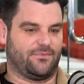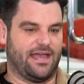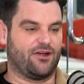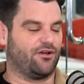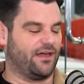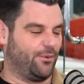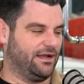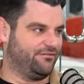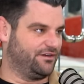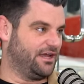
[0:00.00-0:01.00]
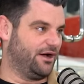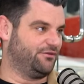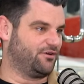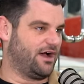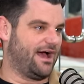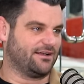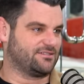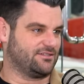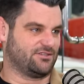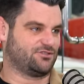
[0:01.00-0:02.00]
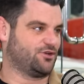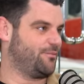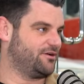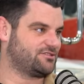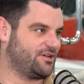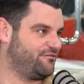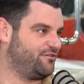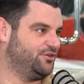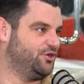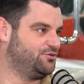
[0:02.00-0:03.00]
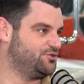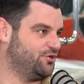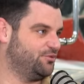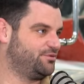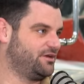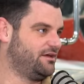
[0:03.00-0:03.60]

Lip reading: era that we live in now, you've got access to so much stuff on YouTube.